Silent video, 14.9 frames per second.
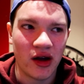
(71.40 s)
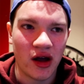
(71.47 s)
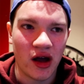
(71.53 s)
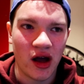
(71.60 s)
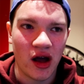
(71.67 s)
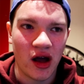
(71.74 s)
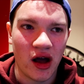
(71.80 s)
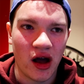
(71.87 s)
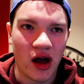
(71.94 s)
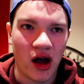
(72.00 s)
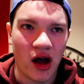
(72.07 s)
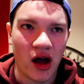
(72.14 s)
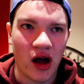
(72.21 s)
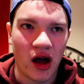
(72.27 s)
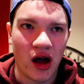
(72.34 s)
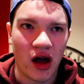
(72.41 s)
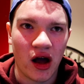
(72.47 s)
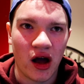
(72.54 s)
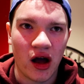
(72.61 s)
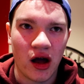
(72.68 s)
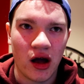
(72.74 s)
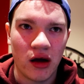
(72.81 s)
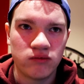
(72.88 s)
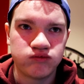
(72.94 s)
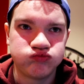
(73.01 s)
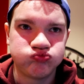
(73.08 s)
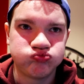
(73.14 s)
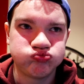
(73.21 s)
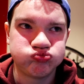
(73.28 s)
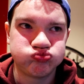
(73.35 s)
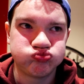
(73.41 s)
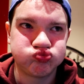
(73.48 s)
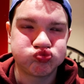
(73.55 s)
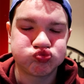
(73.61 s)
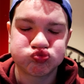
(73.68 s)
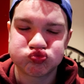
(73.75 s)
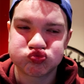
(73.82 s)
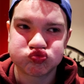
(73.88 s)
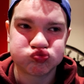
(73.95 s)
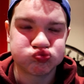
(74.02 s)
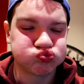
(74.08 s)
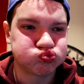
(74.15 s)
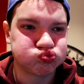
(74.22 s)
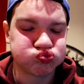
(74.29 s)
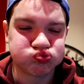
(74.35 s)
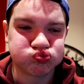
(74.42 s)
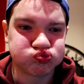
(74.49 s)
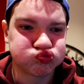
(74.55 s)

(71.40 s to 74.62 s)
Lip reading: [no speech]